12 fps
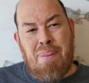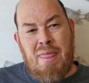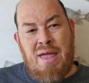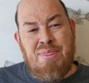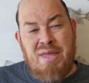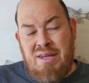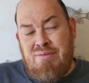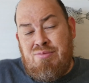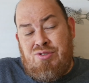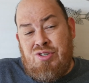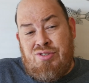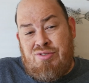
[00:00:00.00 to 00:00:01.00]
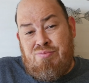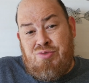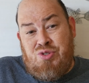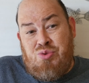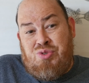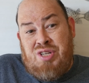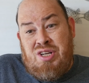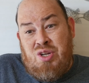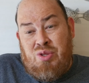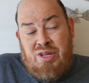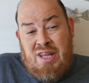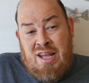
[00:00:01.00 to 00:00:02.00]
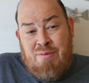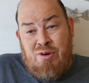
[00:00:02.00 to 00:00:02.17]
And then just Zeus didn't know the name,